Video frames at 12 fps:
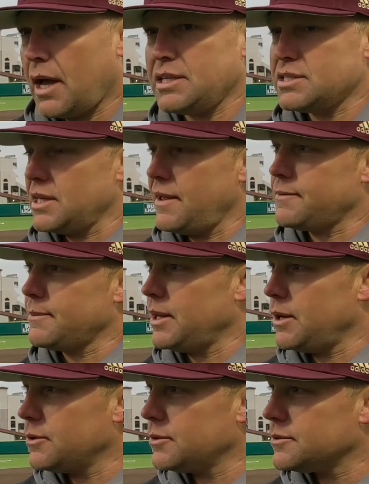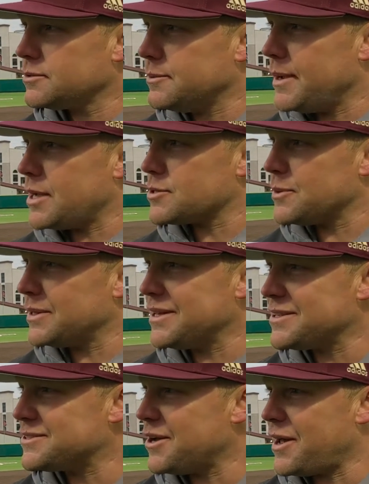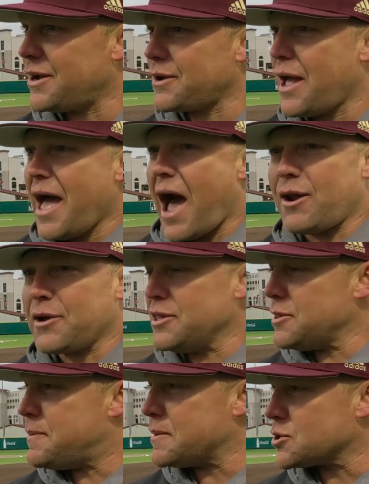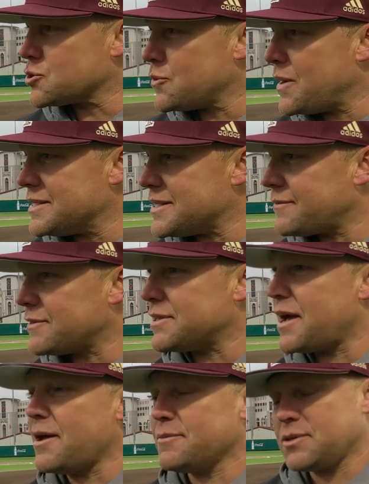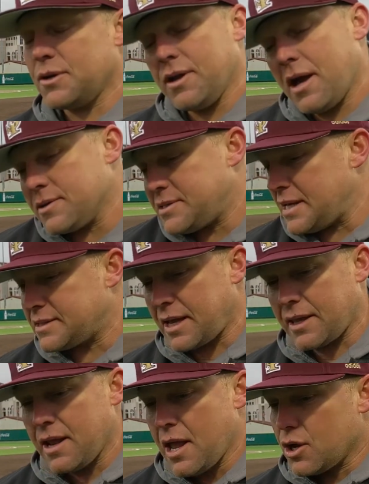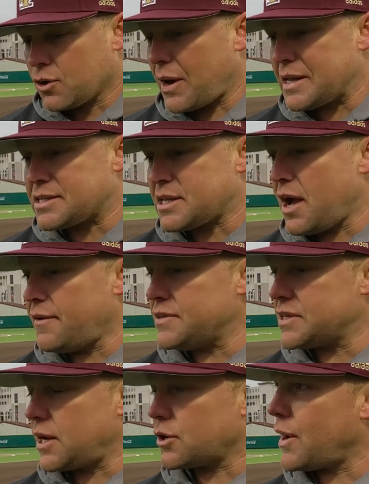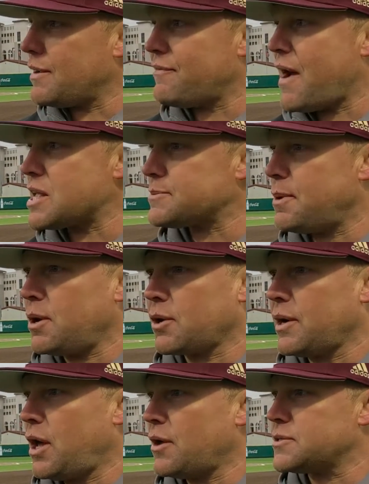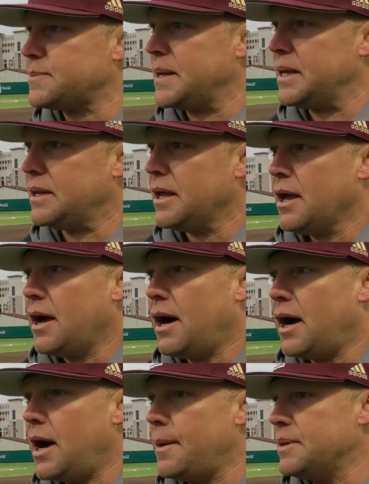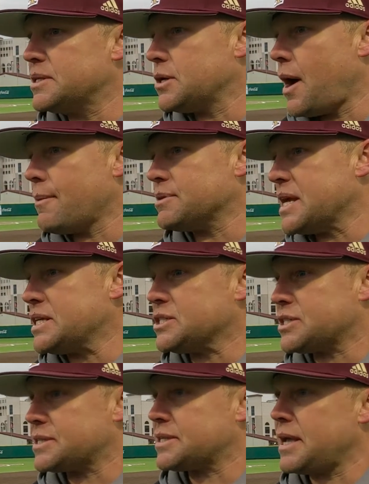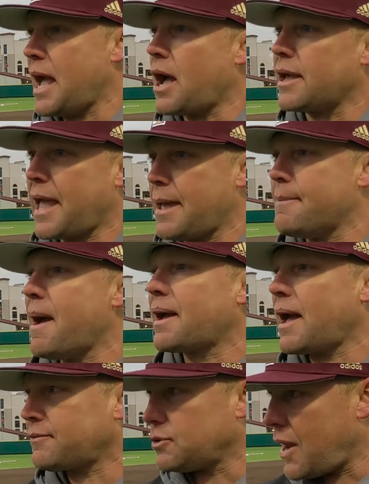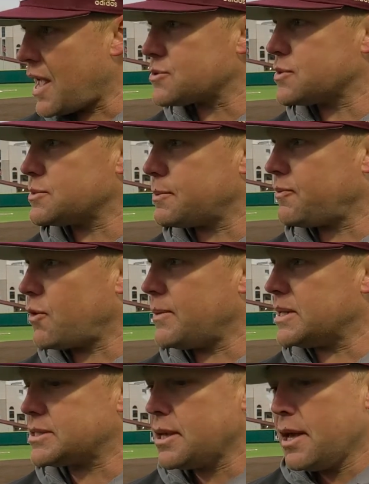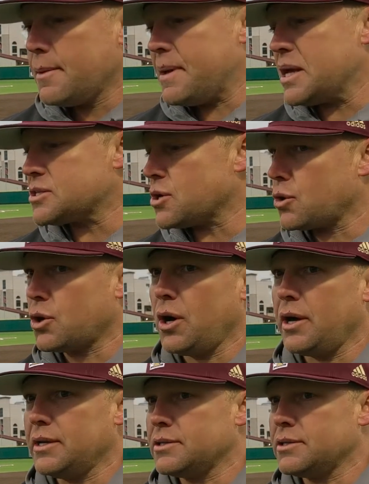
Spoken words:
I just left him alone. Yeah, so I don't get in the pitcher's ways half the time. So now Zeke's got great stuff. He's got a great fastball and great off speed. And so I was anxious to see how he came back after last week's performance being so good.